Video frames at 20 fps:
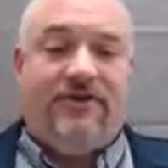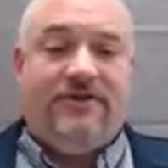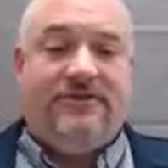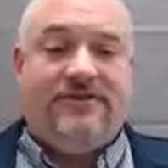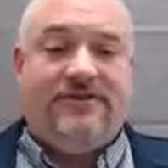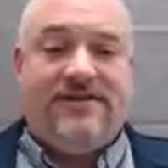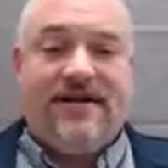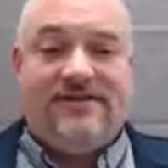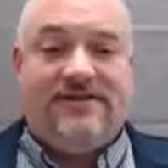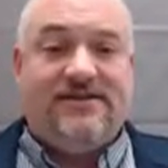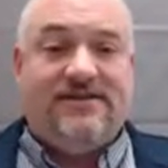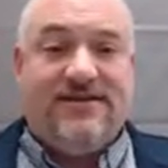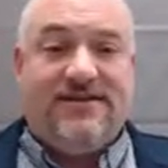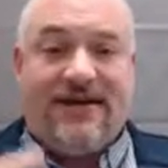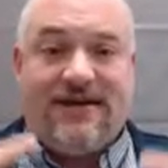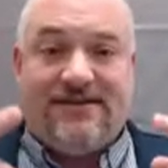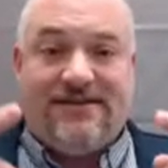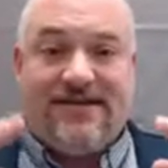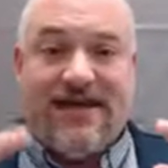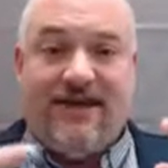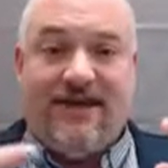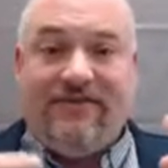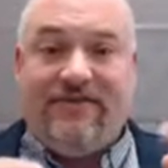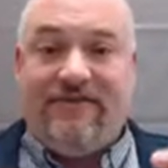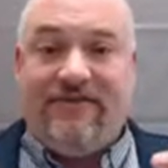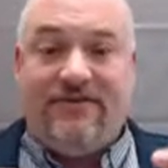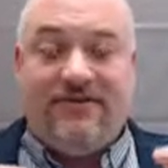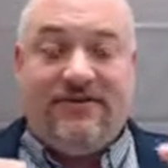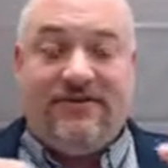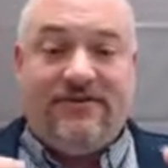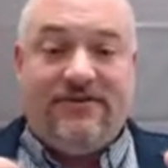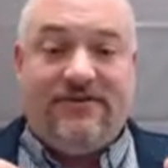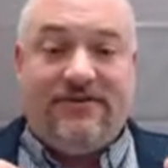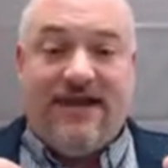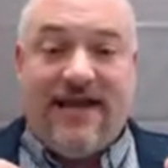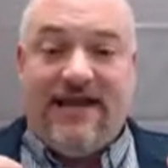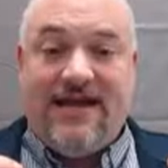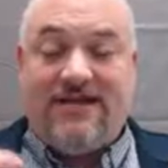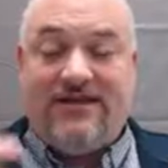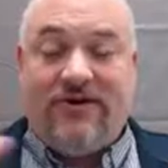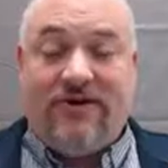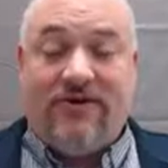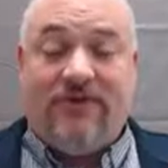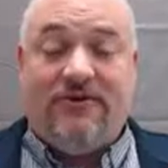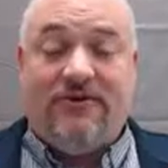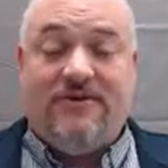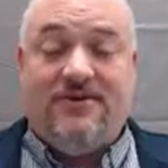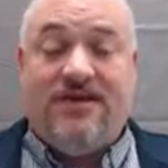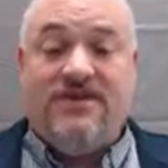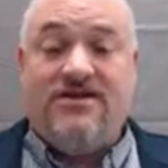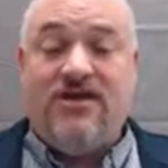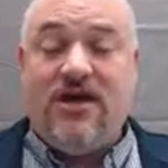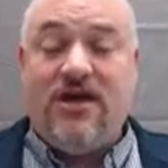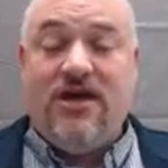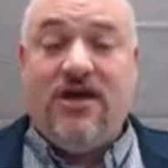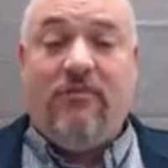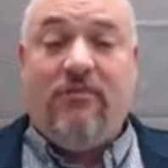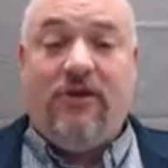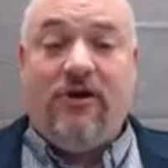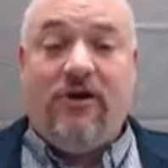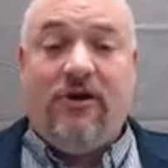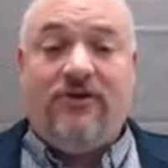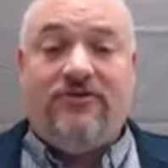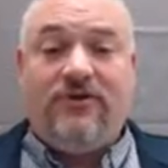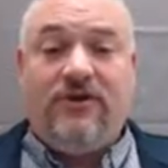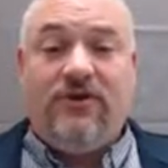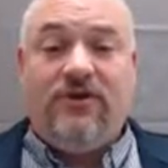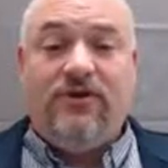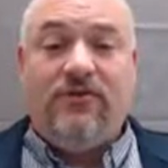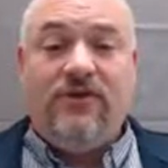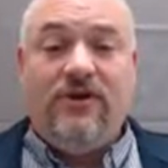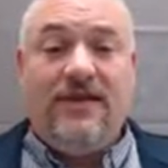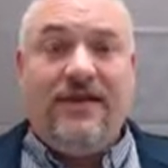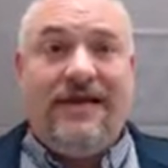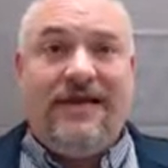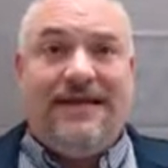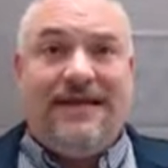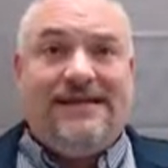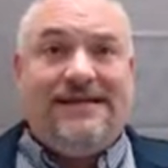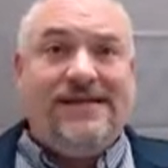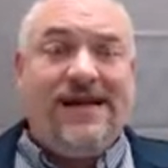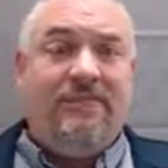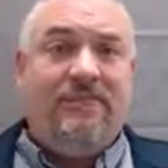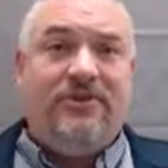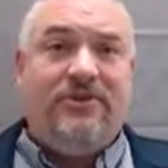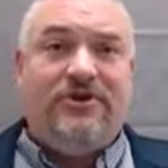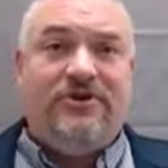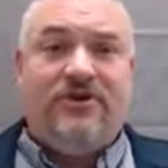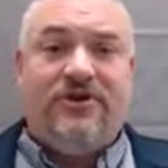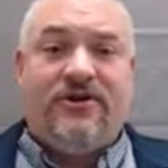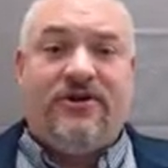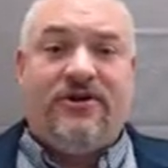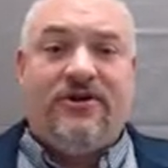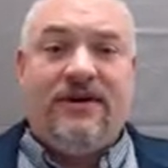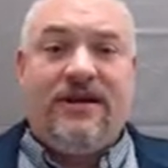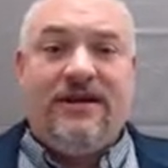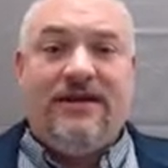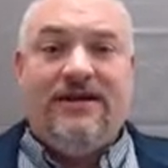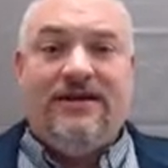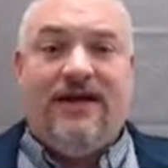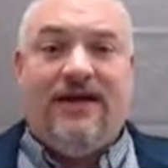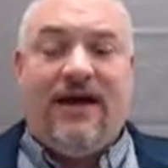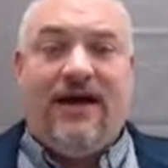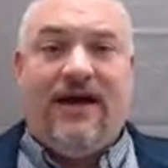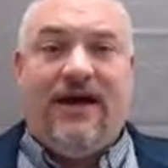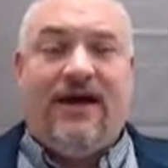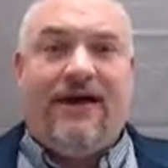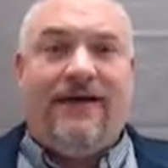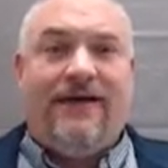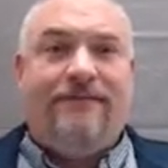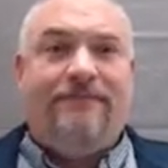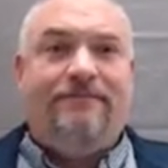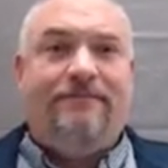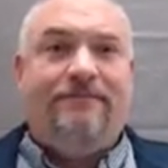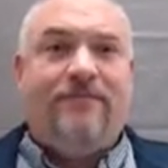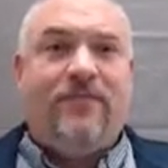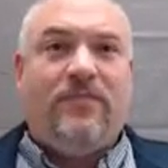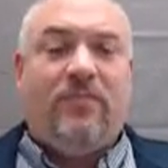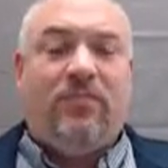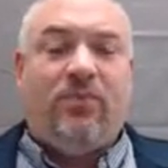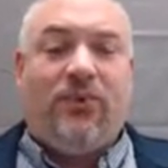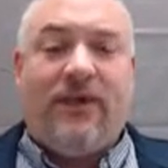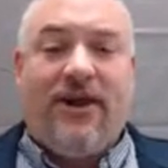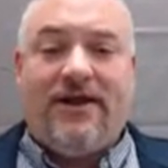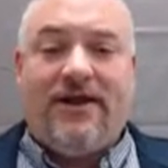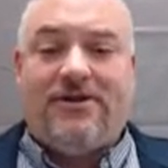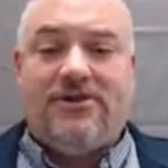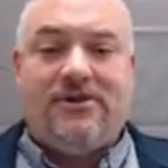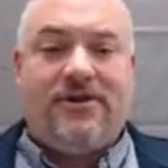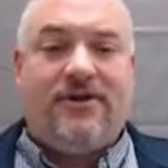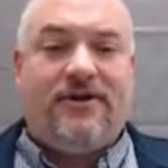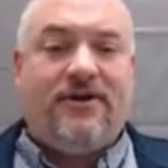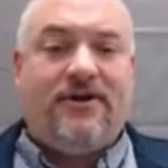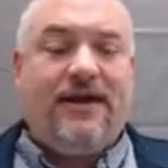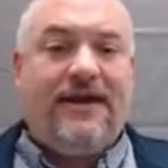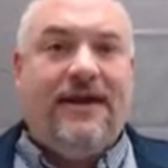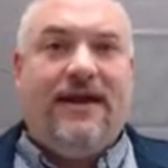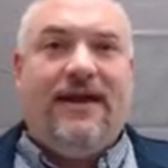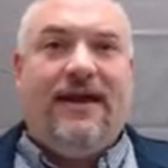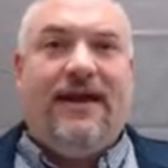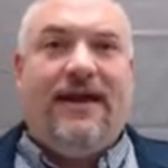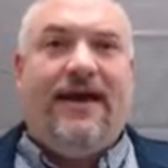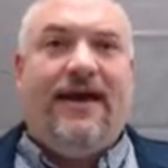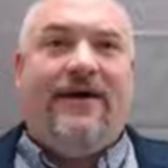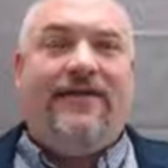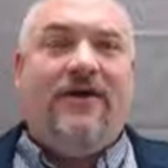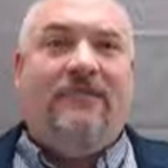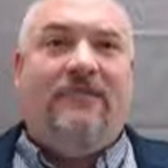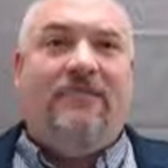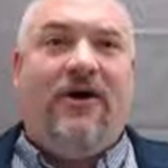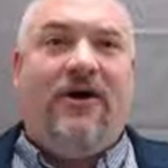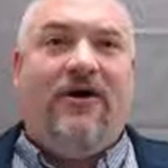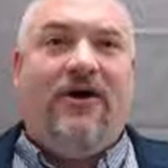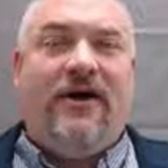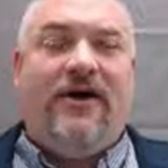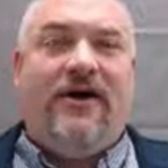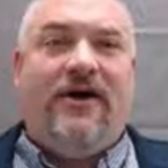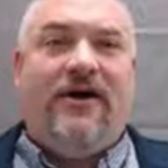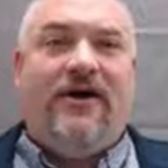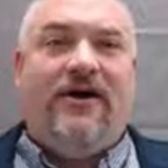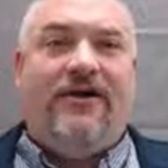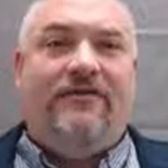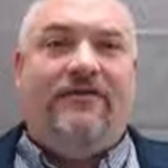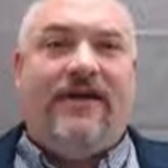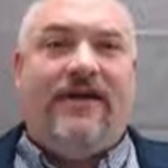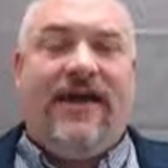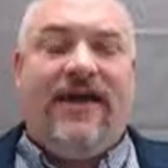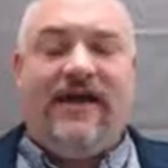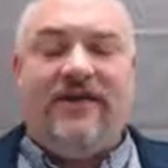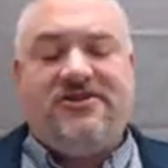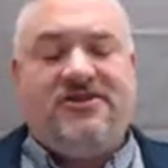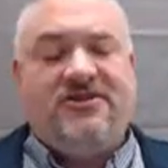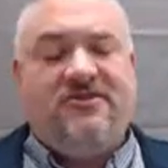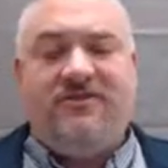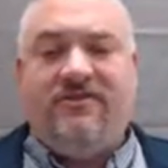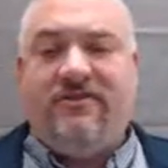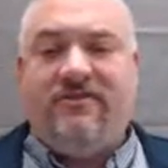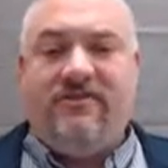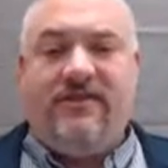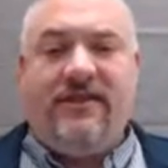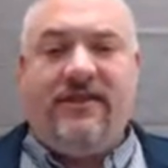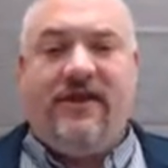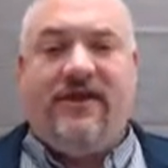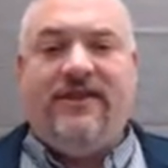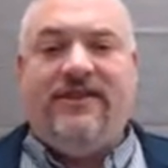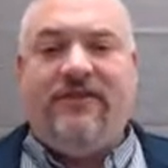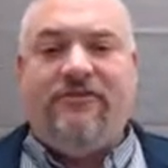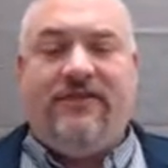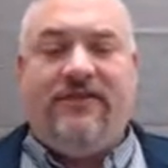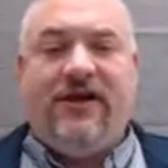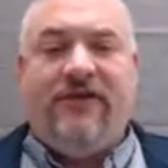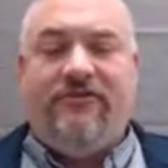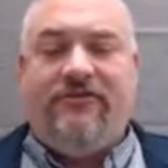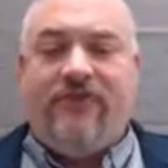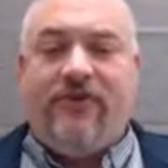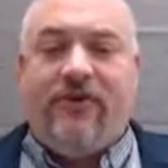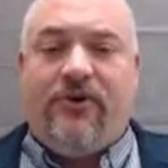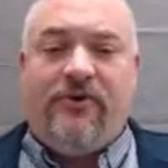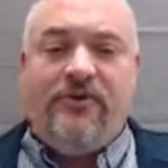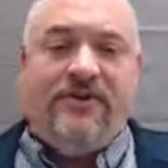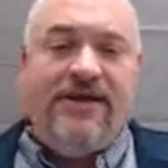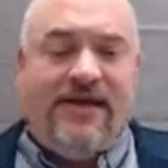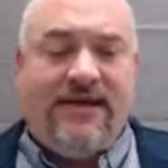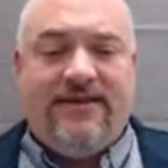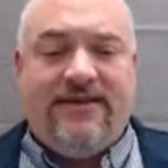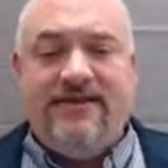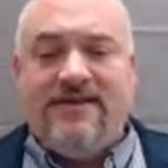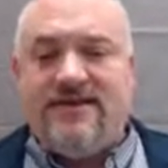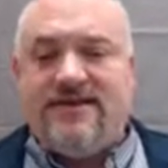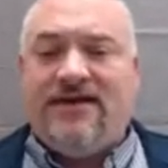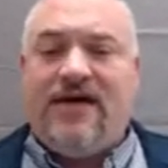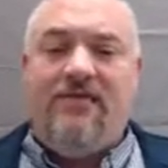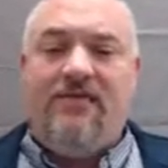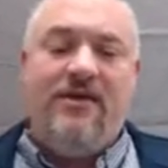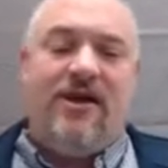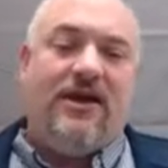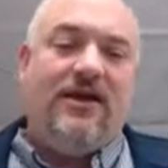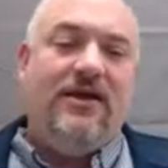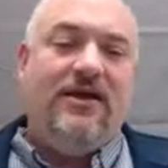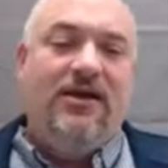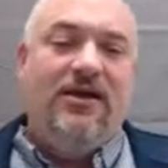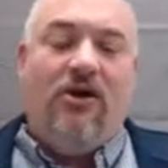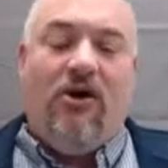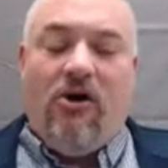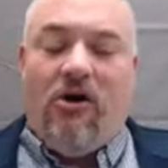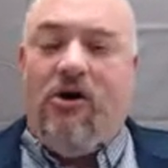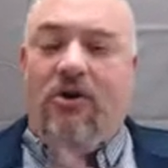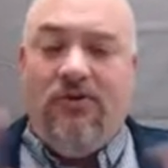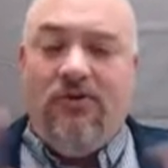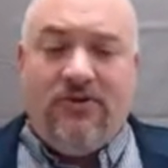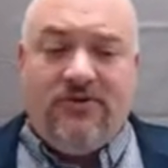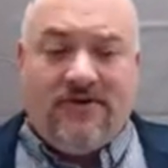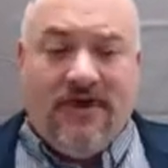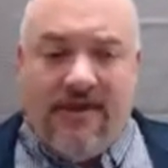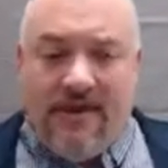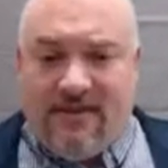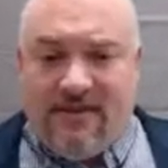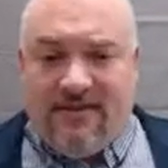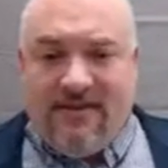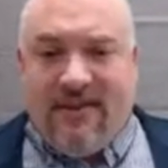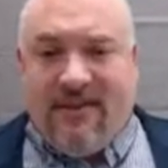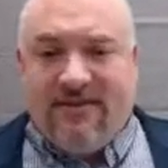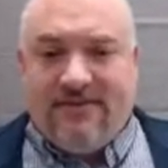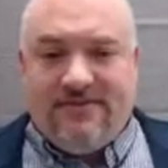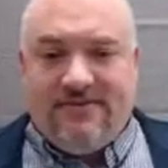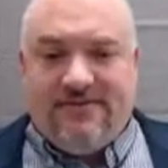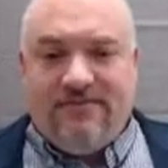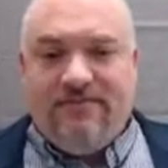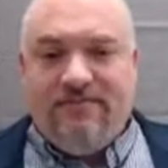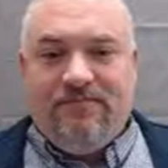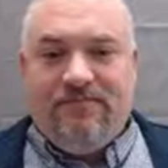senses like sight, vision, taste, all those things, but also temperature, pressure, the amount of calcium in the blood, the amount of protein in the stomach, all those kind of things.